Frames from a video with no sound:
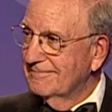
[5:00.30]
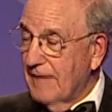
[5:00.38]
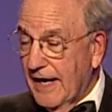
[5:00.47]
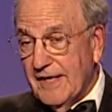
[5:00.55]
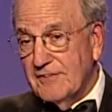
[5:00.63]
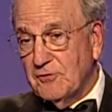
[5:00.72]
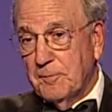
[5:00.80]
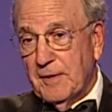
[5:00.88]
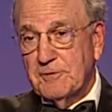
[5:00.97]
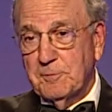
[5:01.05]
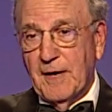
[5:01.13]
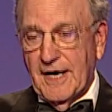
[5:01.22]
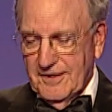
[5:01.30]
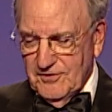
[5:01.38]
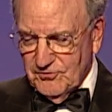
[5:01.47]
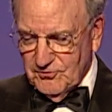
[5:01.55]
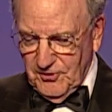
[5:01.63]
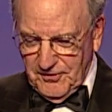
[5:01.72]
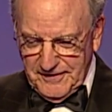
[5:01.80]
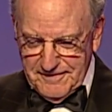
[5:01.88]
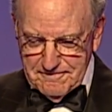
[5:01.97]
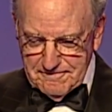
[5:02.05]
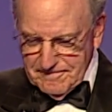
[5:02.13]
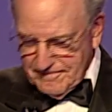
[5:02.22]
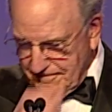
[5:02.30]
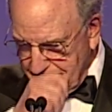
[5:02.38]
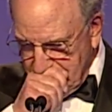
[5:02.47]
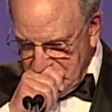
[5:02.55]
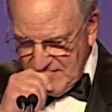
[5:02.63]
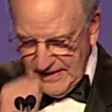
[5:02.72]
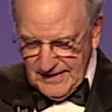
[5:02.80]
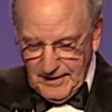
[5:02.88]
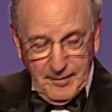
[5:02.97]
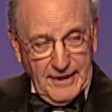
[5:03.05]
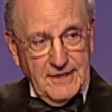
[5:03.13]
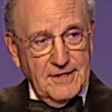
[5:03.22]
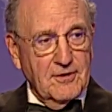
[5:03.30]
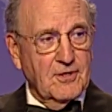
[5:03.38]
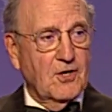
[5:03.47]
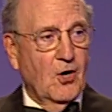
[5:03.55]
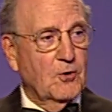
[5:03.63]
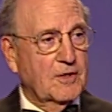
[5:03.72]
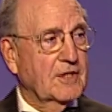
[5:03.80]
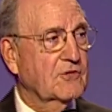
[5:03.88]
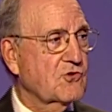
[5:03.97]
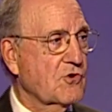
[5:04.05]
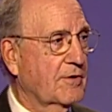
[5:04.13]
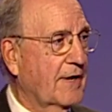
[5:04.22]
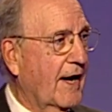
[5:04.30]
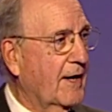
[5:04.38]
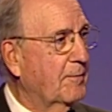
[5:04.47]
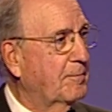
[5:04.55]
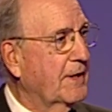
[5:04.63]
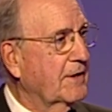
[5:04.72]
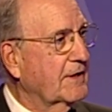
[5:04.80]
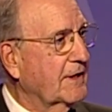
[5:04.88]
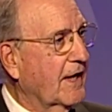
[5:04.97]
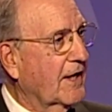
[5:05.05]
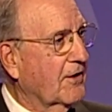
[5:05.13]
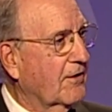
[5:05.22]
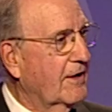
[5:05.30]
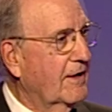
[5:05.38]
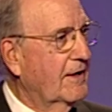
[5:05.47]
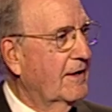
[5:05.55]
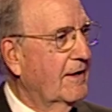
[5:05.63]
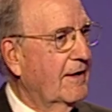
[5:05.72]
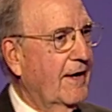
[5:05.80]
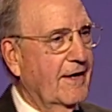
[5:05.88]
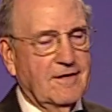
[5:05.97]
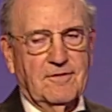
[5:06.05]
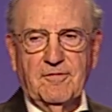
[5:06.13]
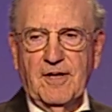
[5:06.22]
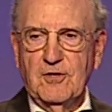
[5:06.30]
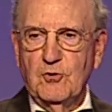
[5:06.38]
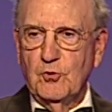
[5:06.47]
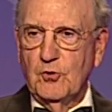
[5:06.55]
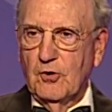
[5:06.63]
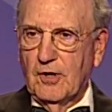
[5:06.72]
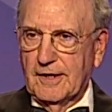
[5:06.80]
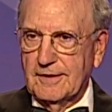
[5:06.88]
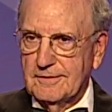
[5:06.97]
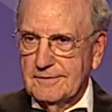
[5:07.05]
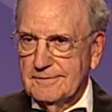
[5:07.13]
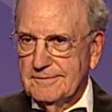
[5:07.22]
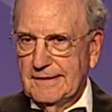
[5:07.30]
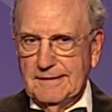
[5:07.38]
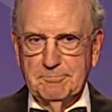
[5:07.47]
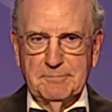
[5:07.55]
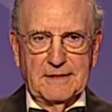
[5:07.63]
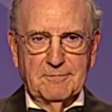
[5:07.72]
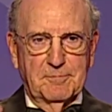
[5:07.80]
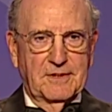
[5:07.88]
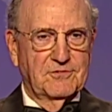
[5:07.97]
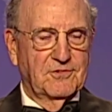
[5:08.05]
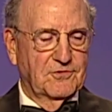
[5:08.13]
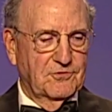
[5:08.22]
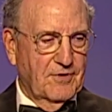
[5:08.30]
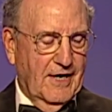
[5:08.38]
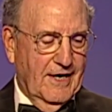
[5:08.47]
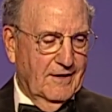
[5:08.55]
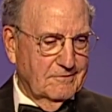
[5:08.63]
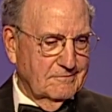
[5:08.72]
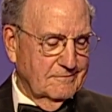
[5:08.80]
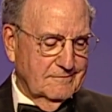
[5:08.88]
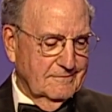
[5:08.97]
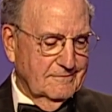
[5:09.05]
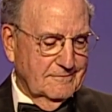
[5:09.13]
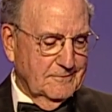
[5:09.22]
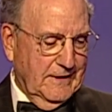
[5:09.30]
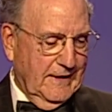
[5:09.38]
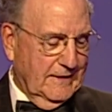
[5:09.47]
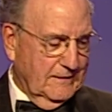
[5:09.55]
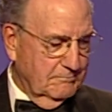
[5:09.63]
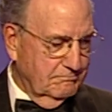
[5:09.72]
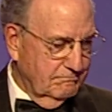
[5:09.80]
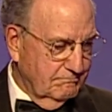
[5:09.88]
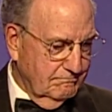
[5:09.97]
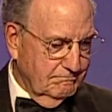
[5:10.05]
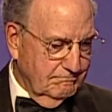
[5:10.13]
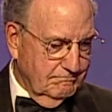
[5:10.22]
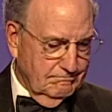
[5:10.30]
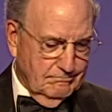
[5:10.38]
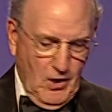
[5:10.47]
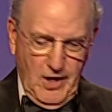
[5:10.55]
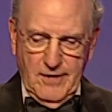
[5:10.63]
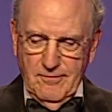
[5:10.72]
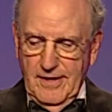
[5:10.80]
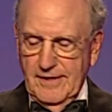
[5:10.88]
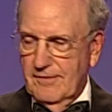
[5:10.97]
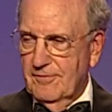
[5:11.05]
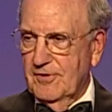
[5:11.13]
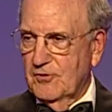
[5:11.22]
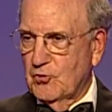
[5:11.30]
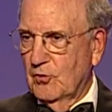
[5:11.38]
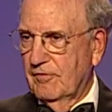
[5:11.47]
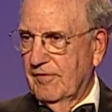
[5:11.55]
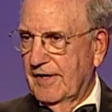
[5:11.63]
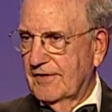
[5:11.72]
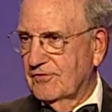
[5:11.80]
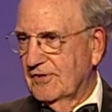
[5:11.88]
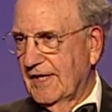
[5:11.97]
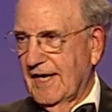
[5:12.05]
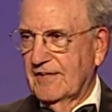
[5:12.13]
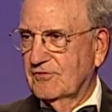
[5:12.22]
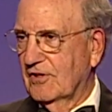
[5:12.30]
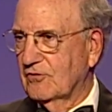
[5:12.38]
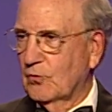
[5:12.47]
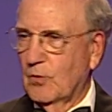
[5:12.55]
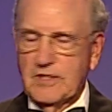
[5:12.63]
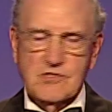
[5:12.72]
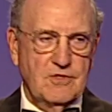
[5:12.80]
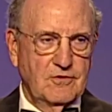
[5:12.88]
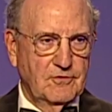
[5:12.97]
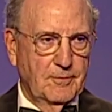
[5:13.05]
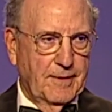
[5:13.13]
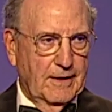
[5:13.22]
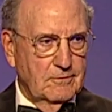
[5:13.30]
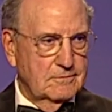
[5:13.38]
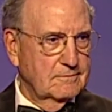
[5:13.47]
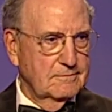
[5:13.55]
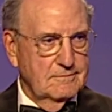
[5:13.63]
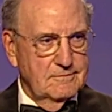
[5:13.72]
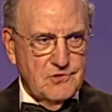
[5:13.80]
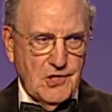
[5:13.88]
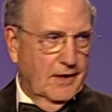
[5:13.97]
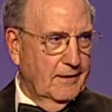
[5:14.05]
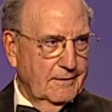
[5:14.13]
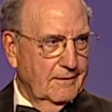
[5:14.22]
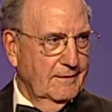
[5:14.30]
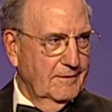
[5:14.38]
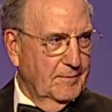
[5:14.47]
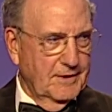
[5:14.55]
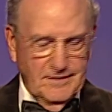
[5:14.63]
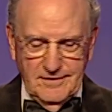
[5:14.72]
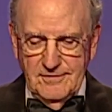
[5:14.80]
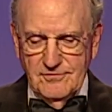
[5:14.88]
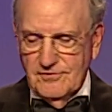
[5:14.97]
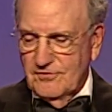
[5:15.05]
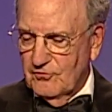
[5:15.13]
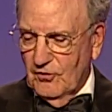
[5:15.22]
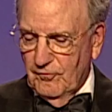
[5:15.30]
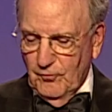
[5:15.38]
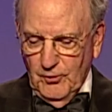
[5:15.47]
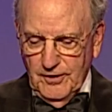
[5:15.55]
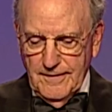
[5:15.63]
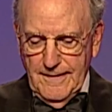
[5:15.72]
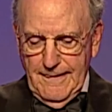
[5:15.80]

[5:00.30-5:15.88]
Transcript: Now, here's the best part of the story. About a year ago, Kissinger and I appeared together at an event in New York. We had a big business crowd, and we had a moderator and the two of us, and he asked us questions about China and the Middle East and so forth.